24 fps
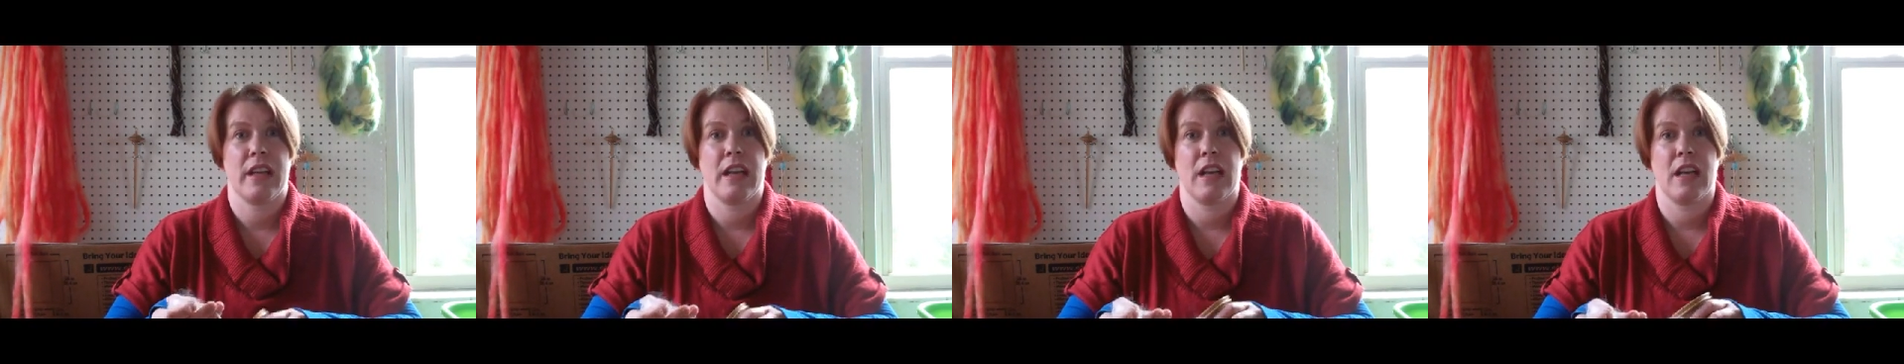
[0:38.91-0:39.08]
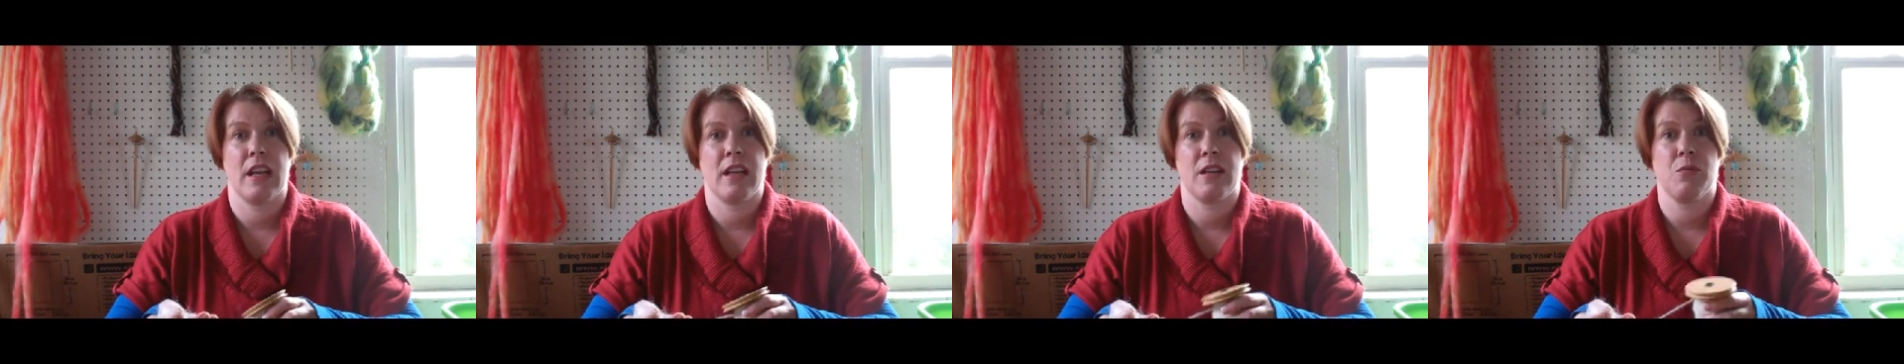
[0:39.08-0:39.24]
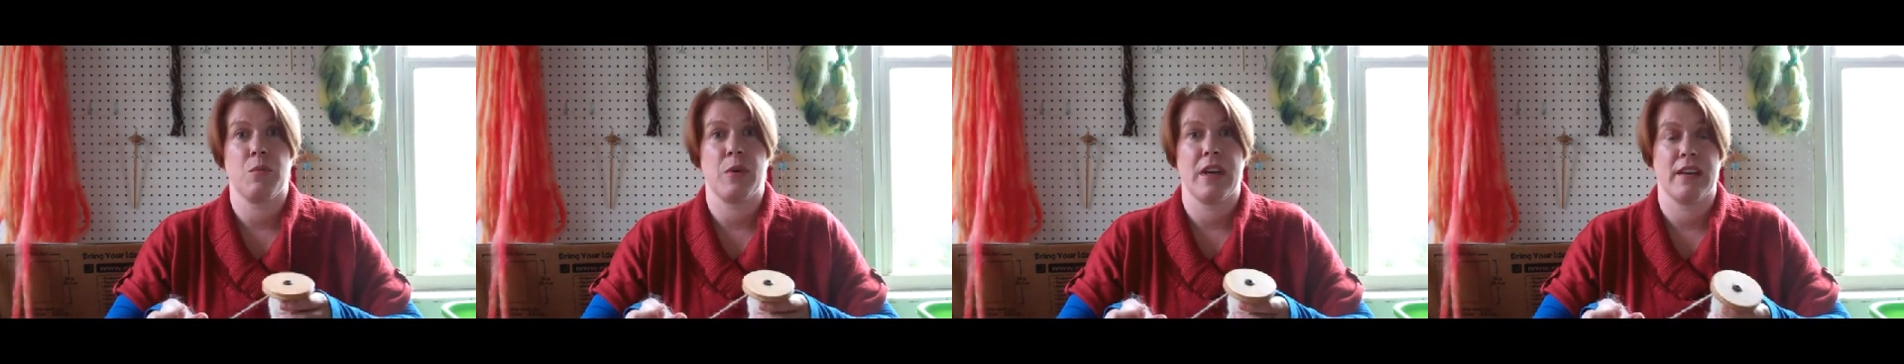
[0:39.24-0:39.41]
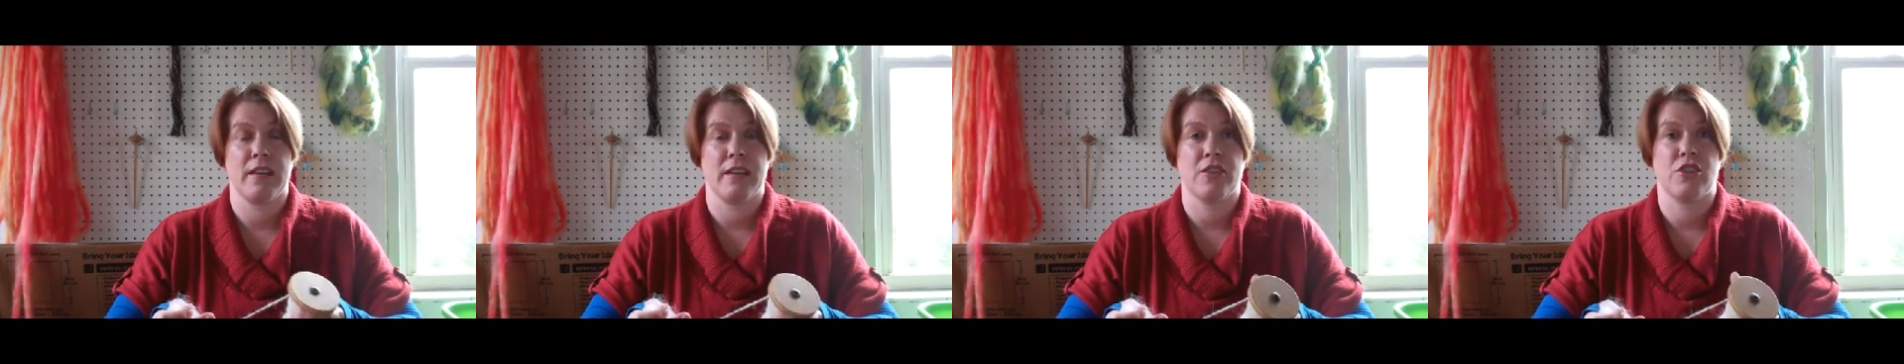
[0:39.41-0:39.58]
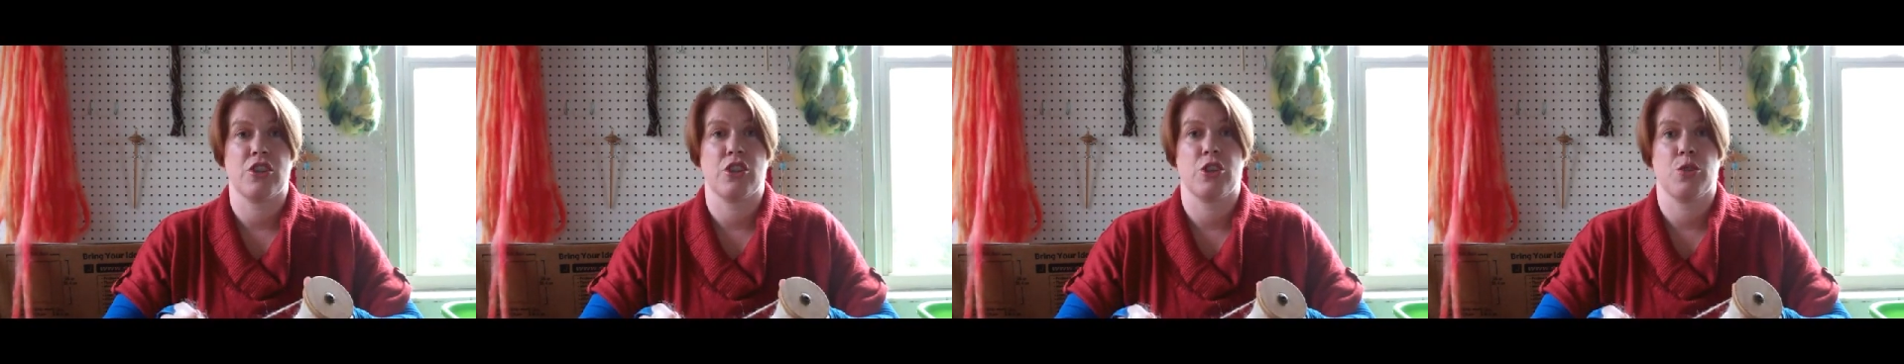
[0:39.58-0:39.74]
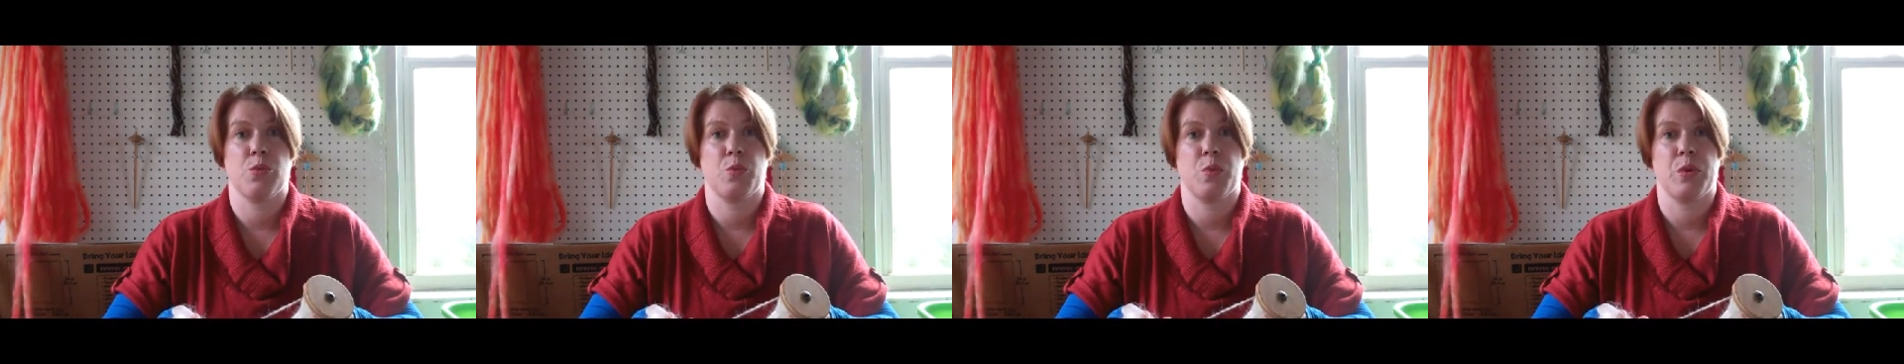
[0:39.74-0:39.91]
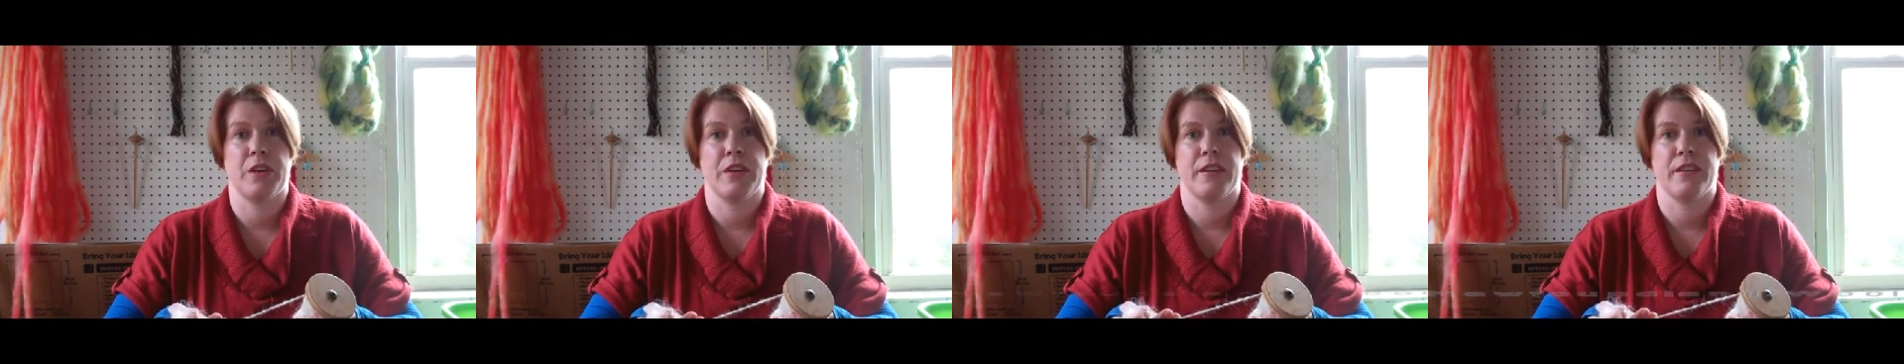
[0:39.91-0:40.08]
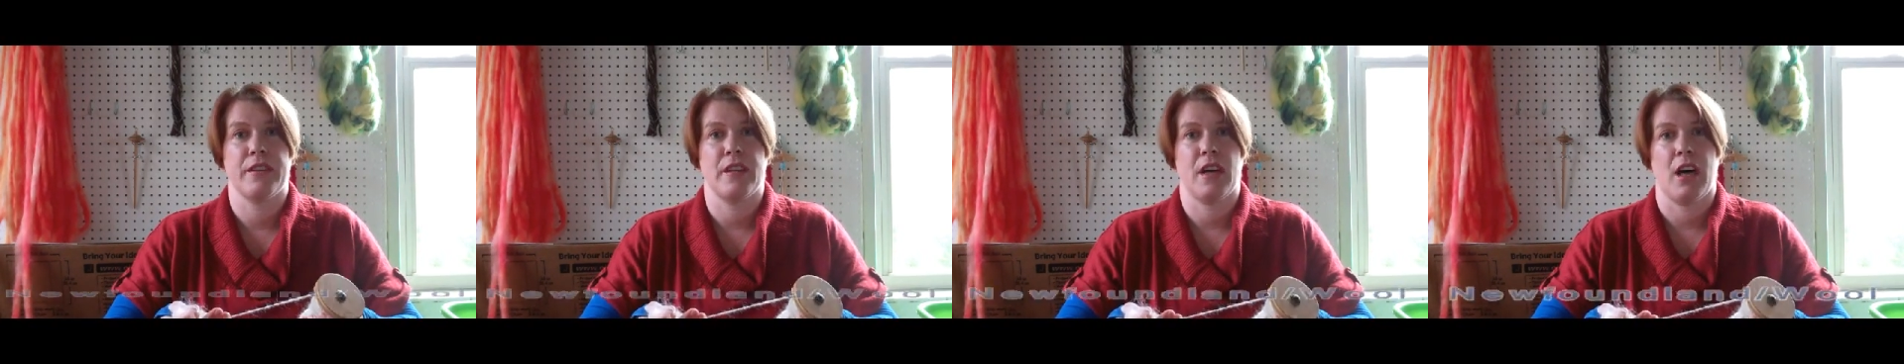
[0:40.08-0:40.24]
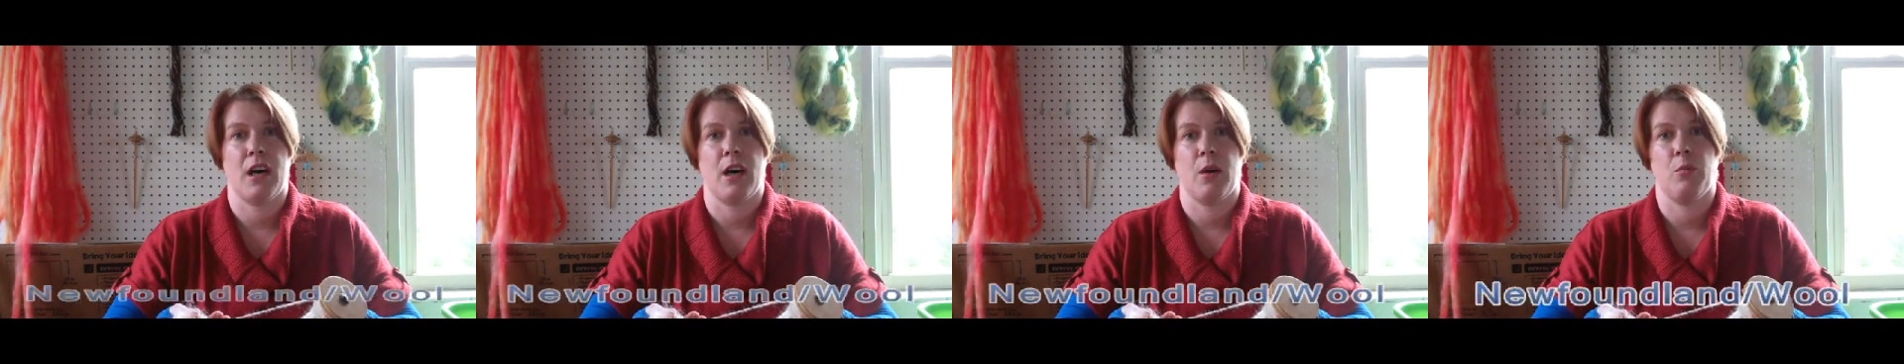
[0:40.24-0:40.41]
any way that you
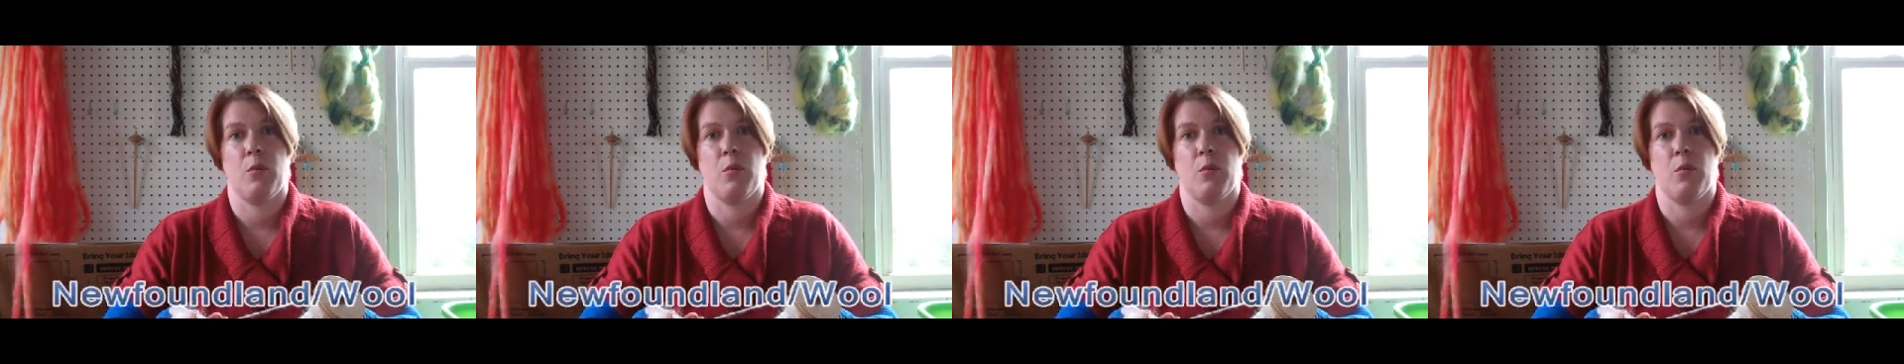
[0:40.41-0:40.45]
would